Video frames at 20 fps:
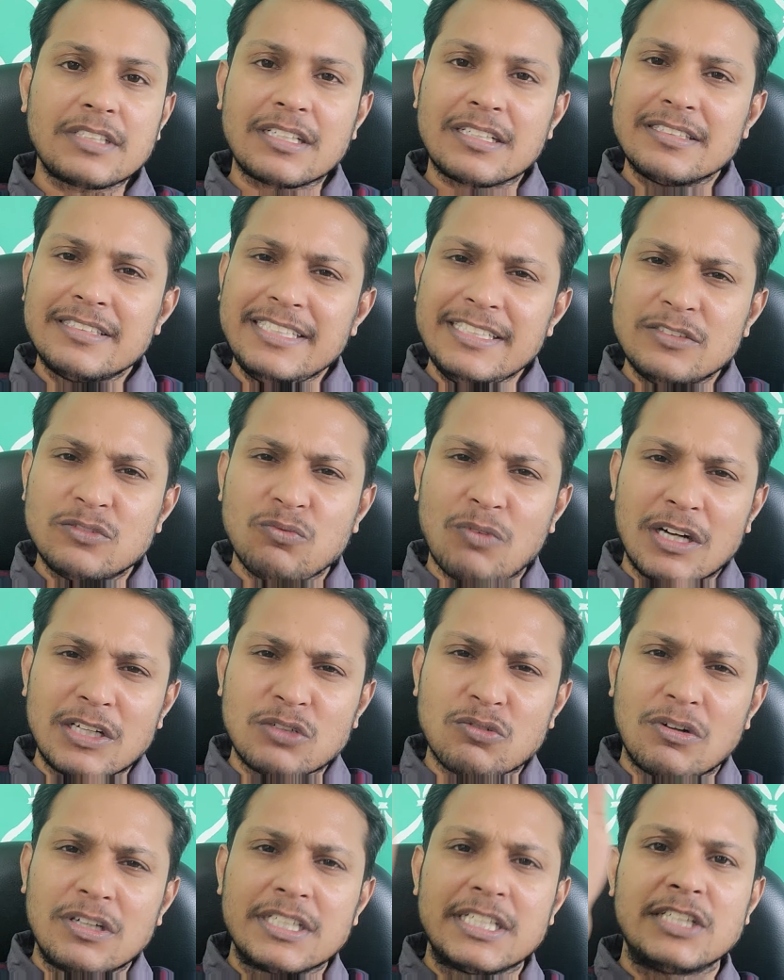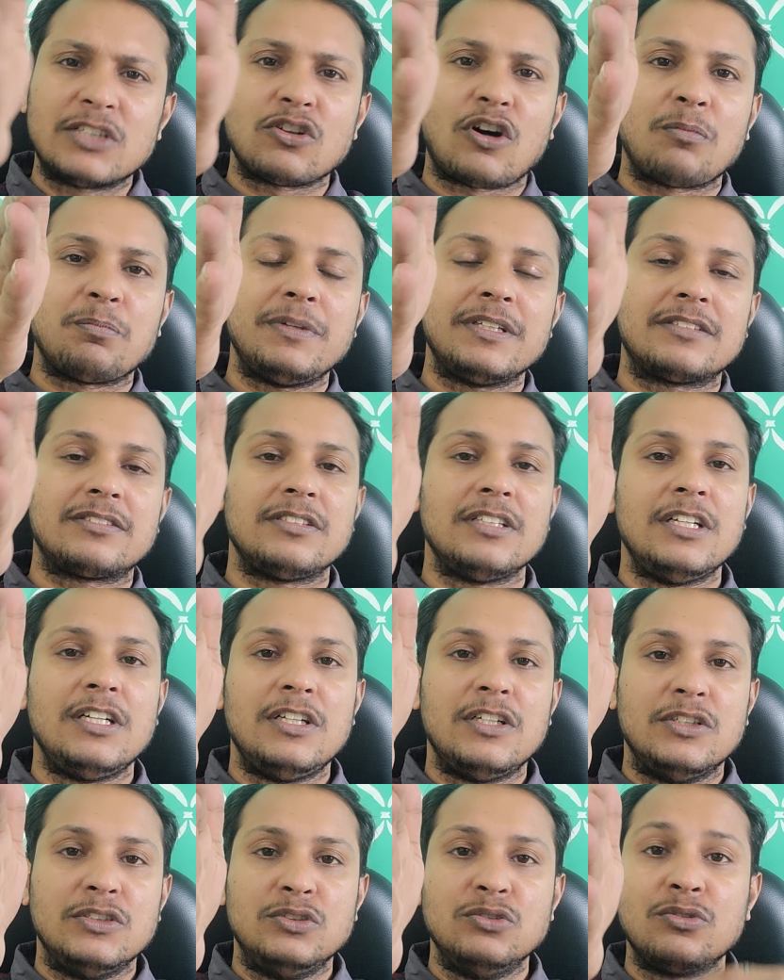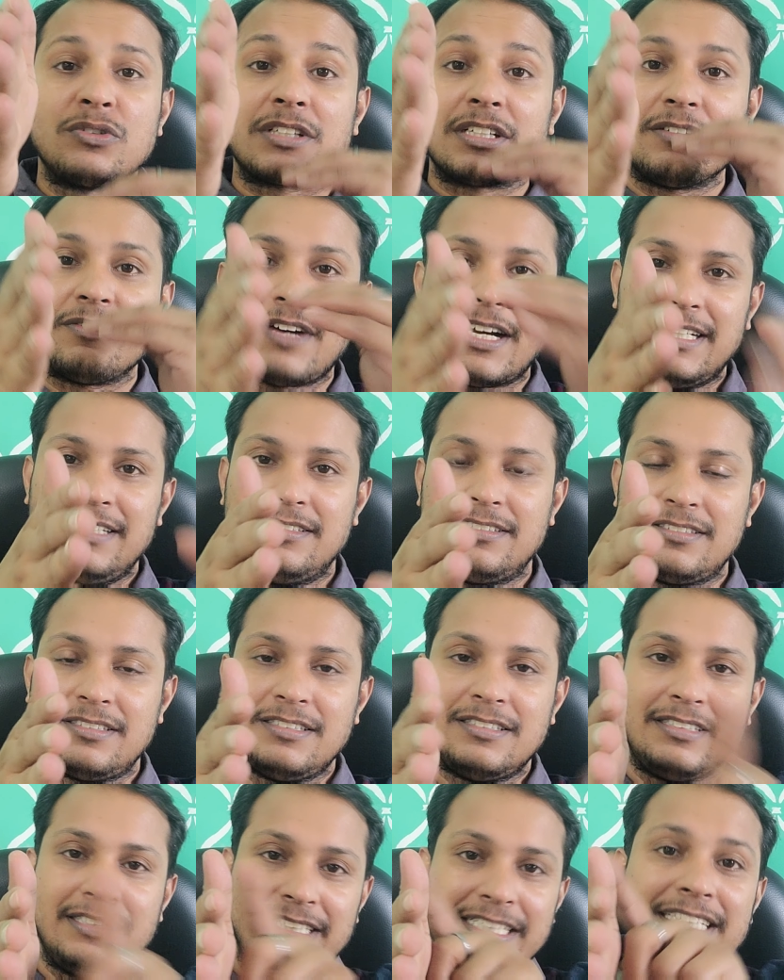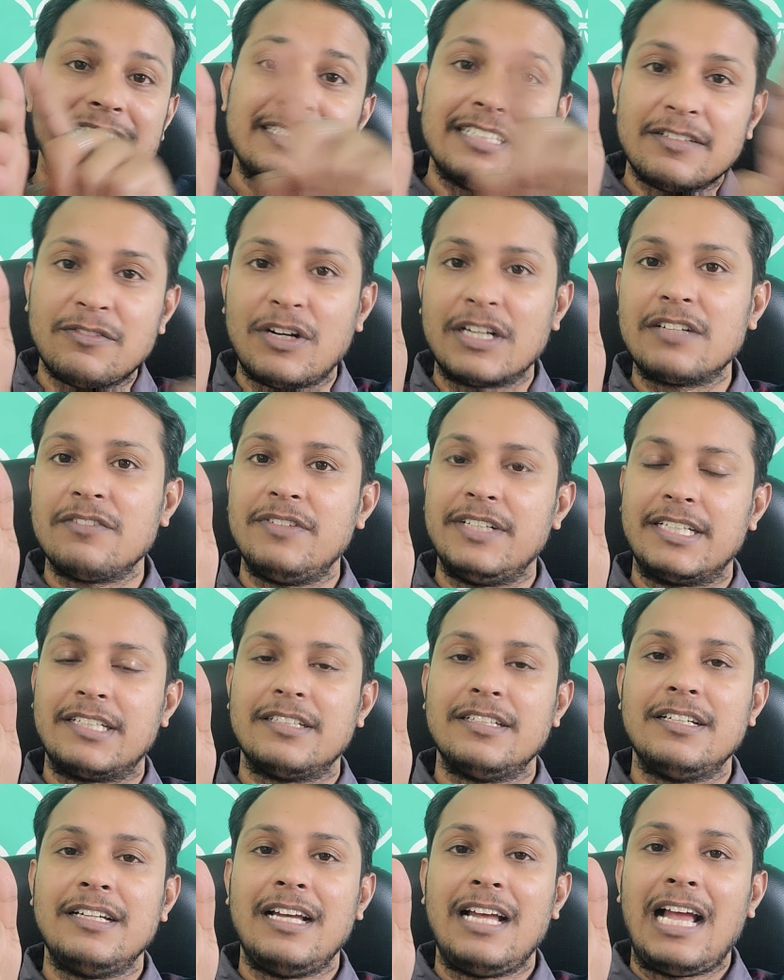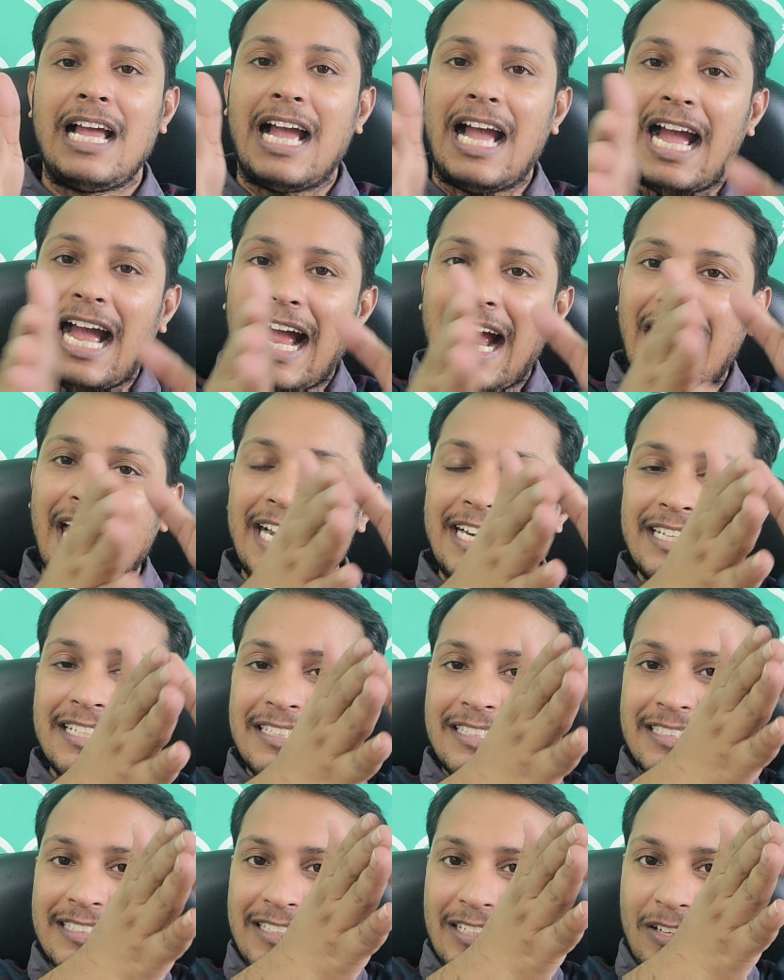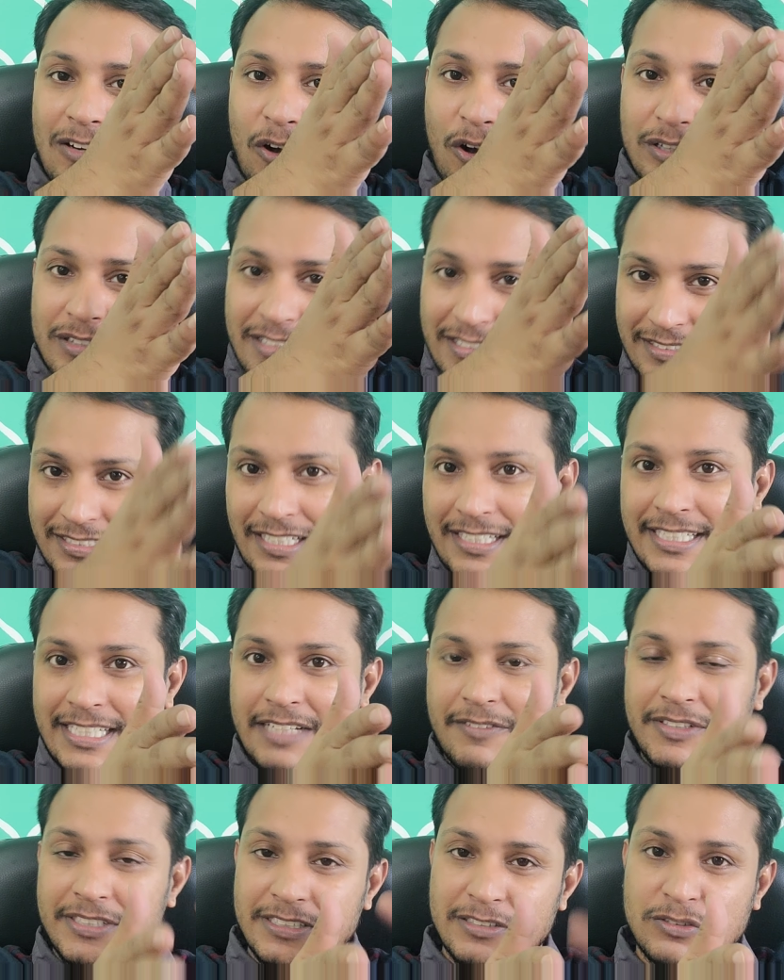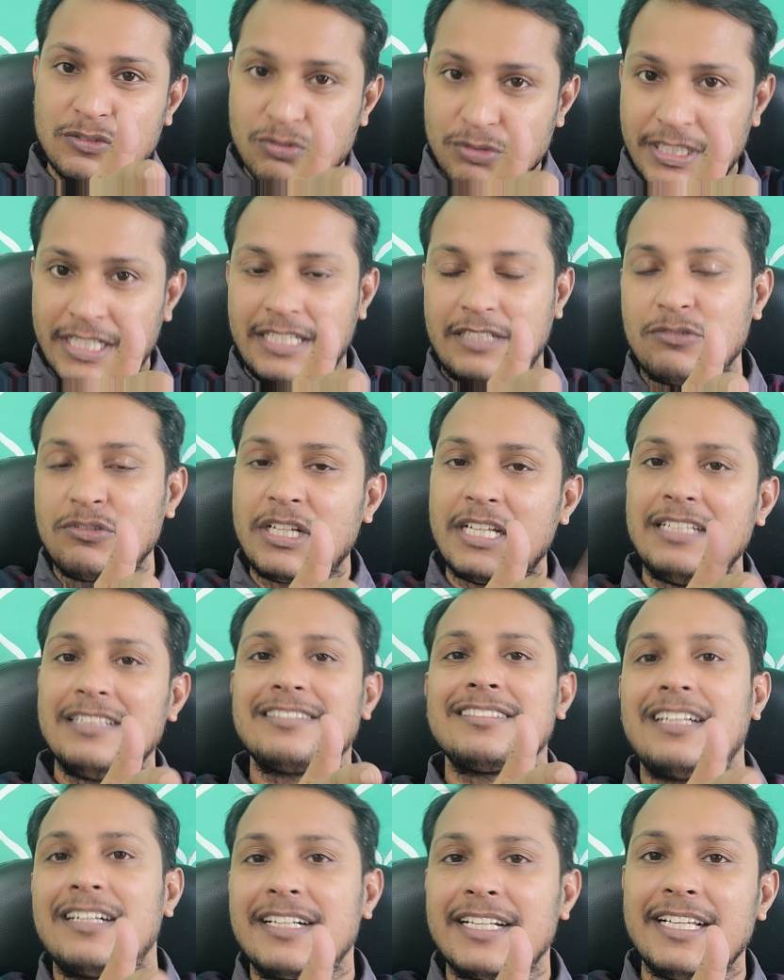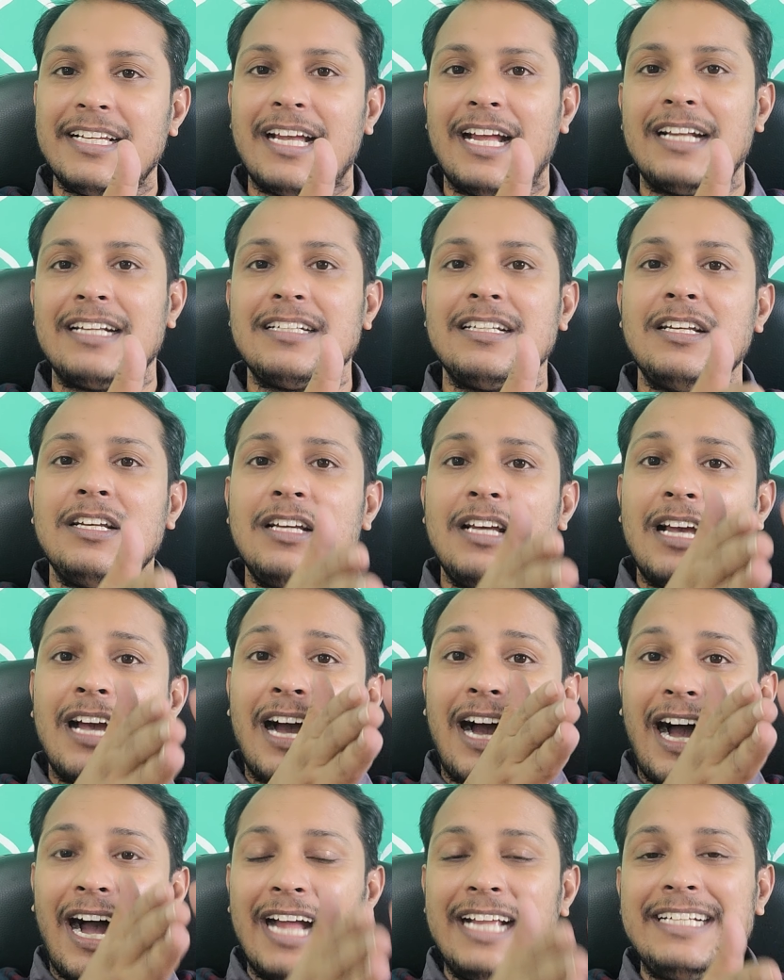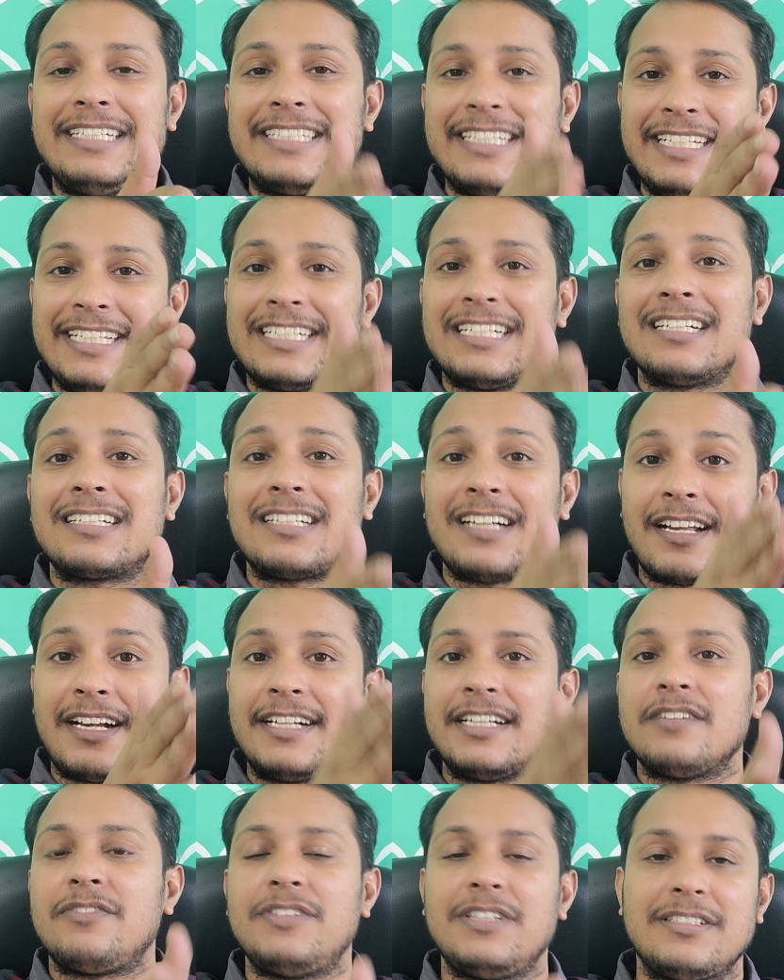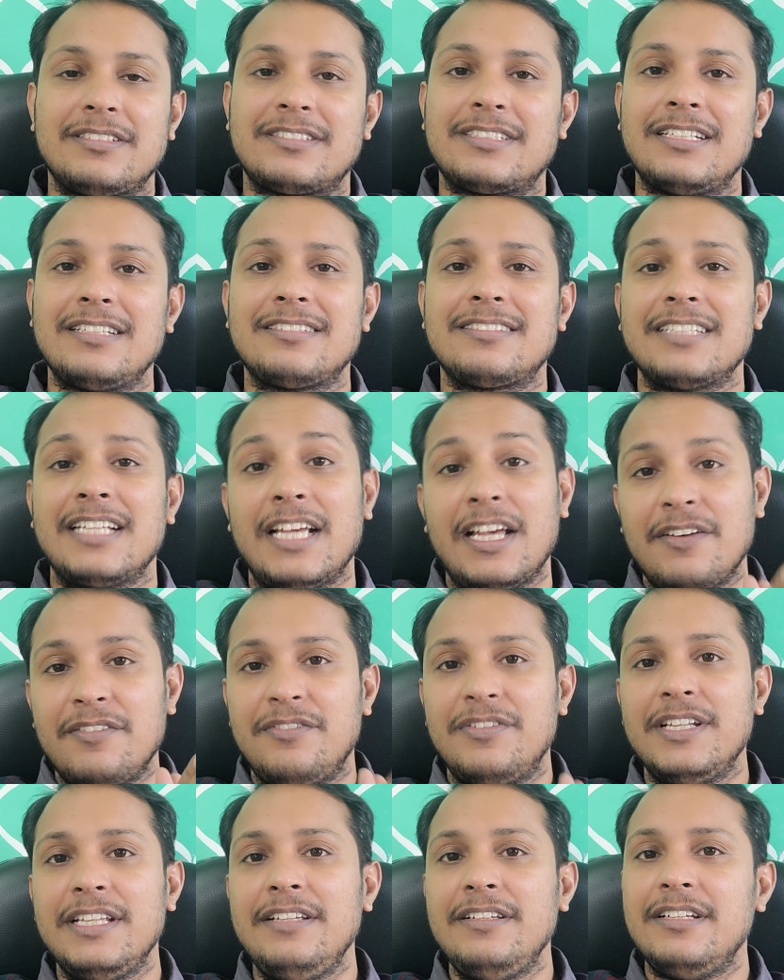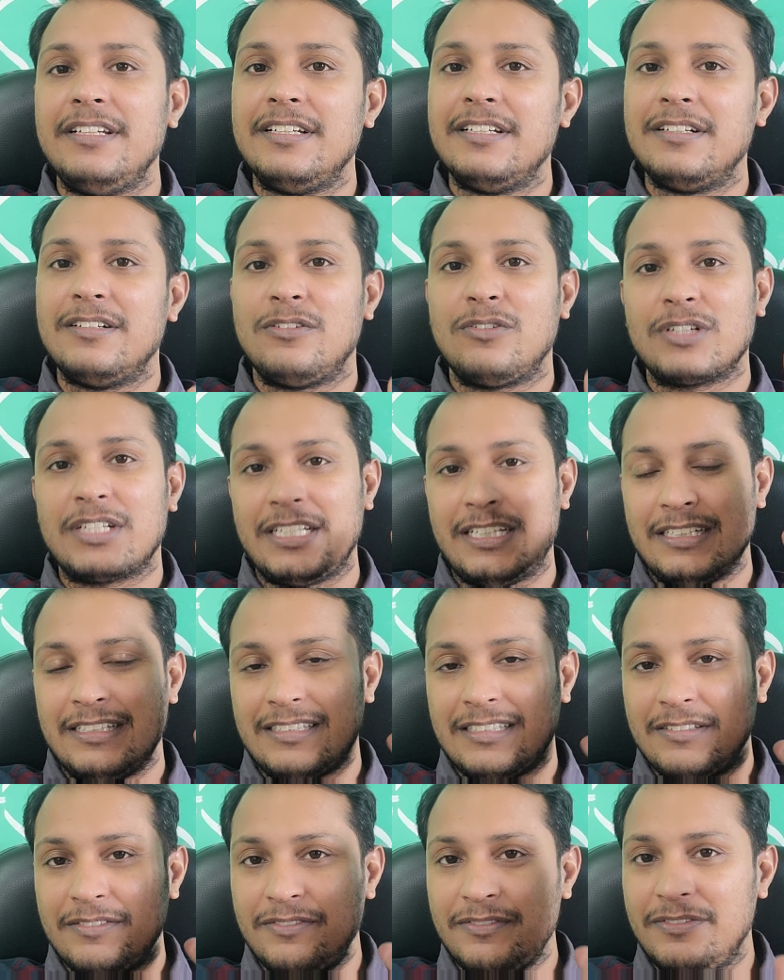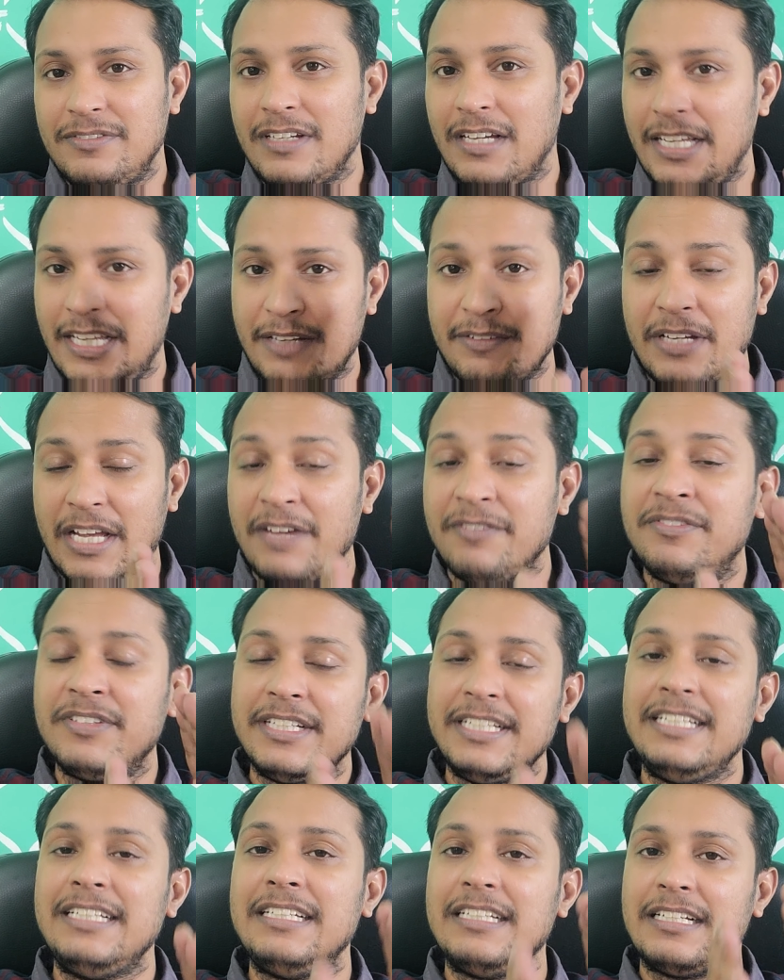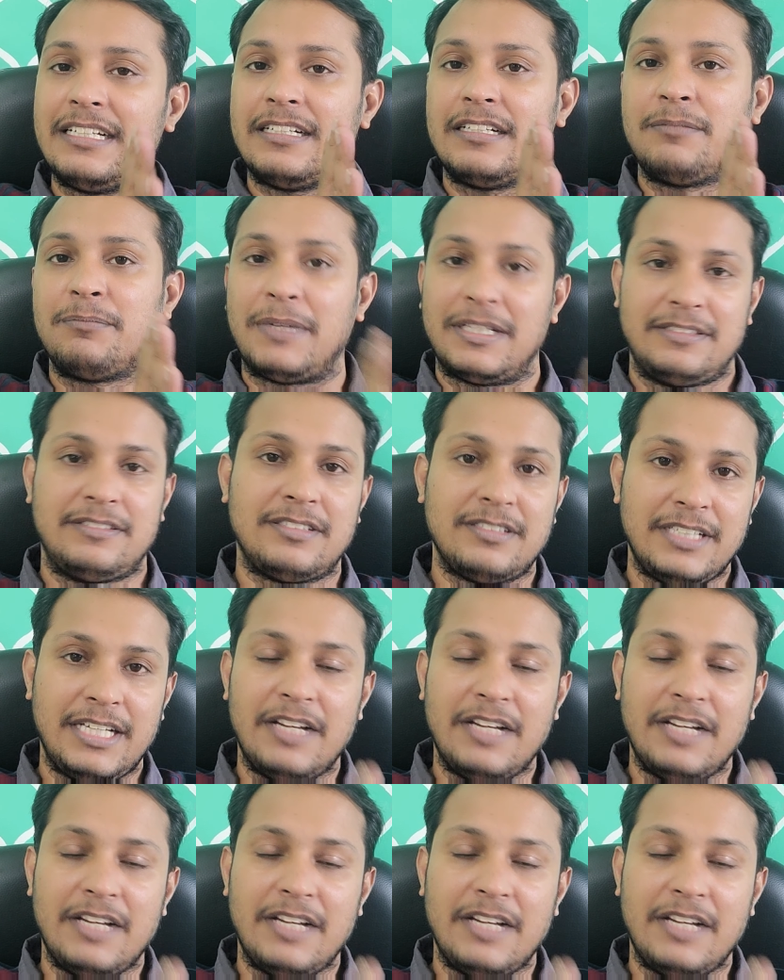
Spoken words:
these 120 topics you revise in the 1 week, and on the Sunday, which is today is Sunday, and I take a current affairs test every month.